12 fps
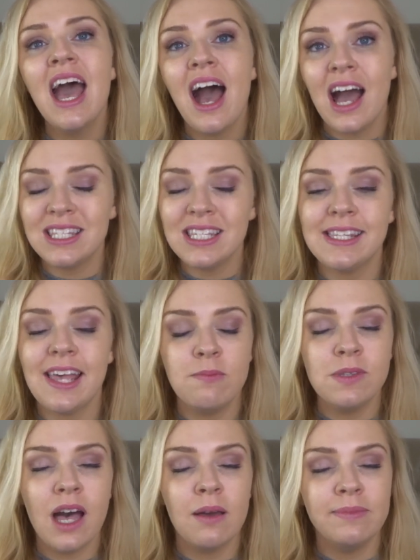At the same
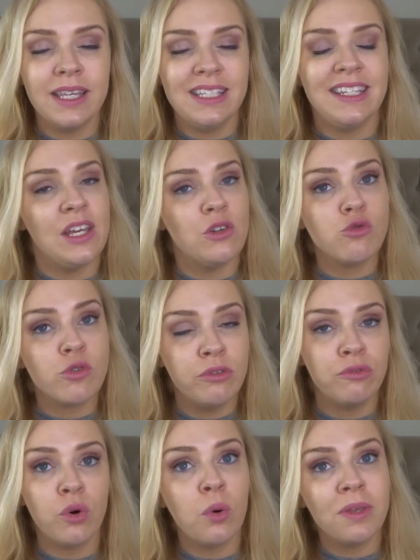time, they did
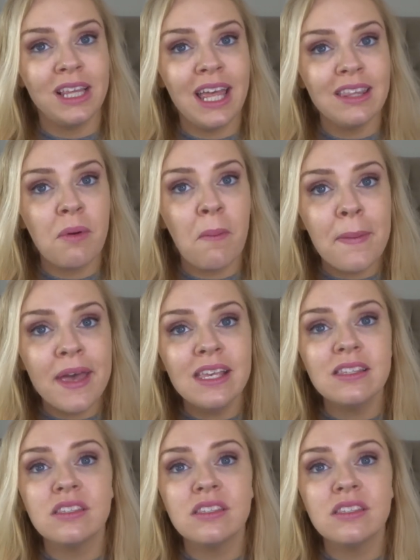reformulate them a bit,